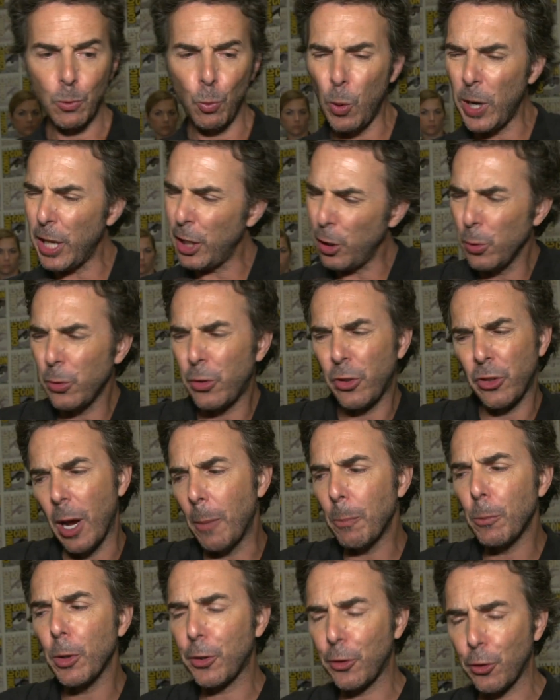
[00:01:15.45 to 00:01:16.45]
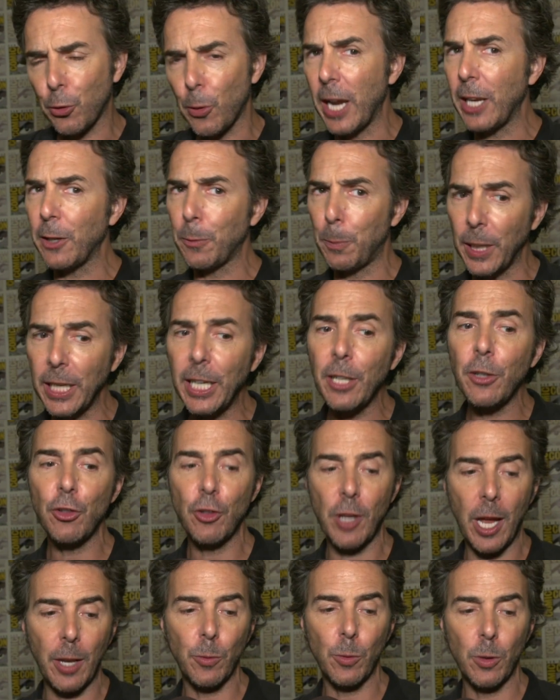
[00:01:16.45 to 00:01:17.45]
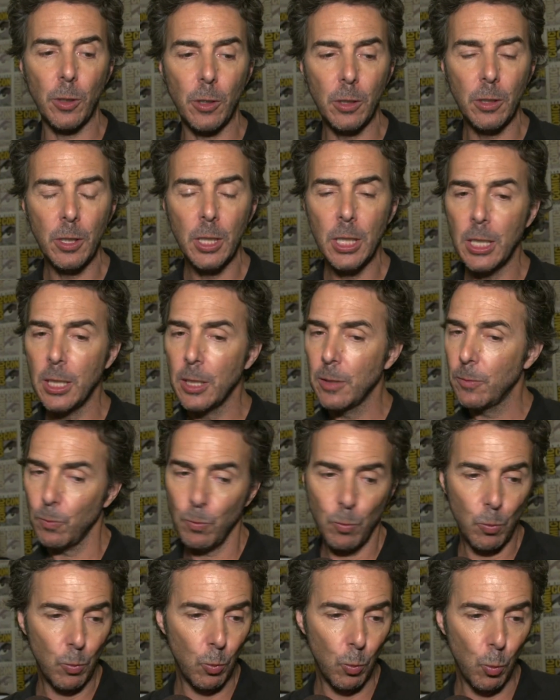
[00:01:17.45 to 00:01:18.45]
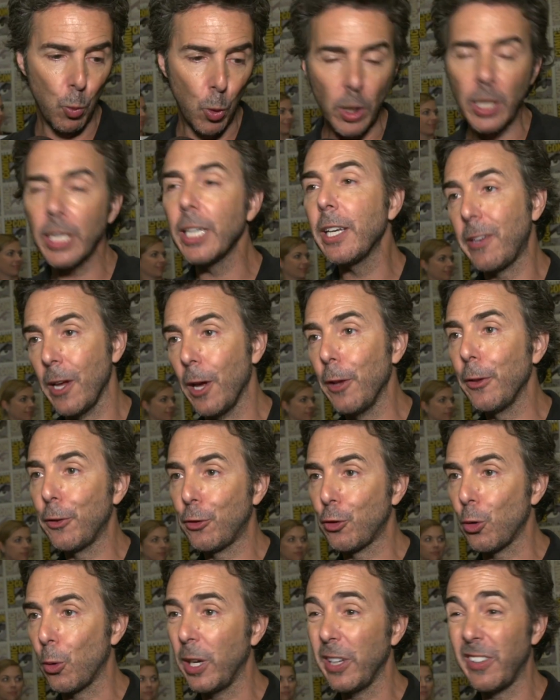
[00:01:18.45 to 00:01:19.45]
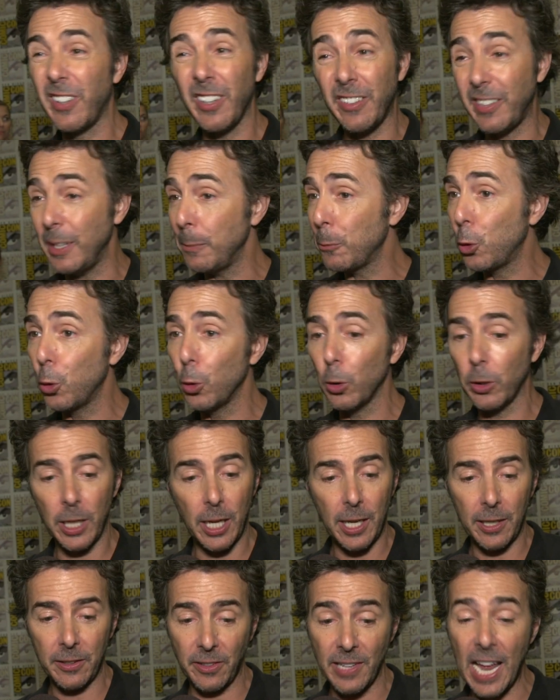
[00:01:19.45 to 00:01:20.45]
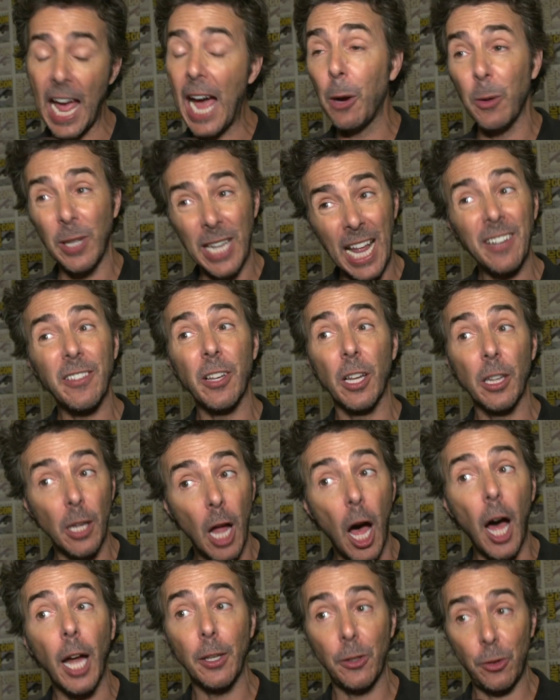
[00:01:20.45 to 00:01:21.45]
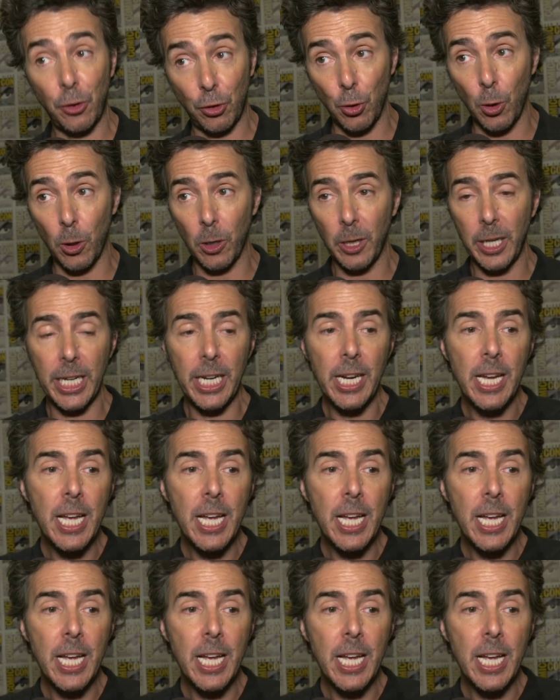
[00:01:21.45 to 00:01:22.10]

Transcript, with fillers: we use some restraint, but in general, we're going to tell the stories that seem cool to us now, and that's a lot of story.